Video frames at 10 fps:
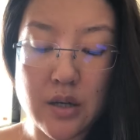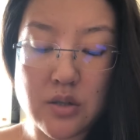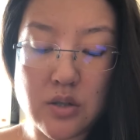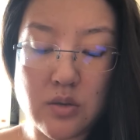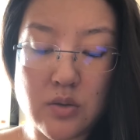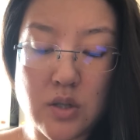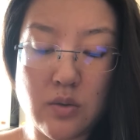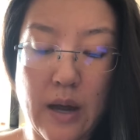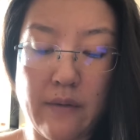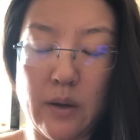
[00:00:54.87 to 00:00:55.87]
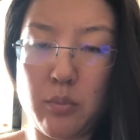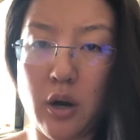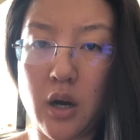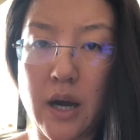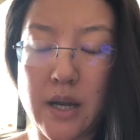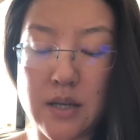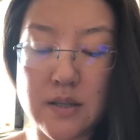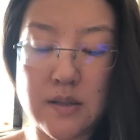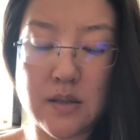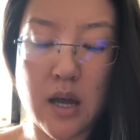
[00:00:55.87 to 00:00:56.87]
due to having
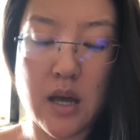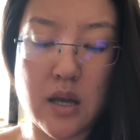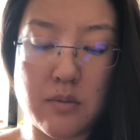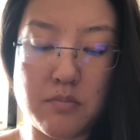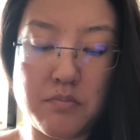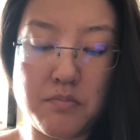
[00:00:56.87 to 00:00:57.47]
bronchitis, and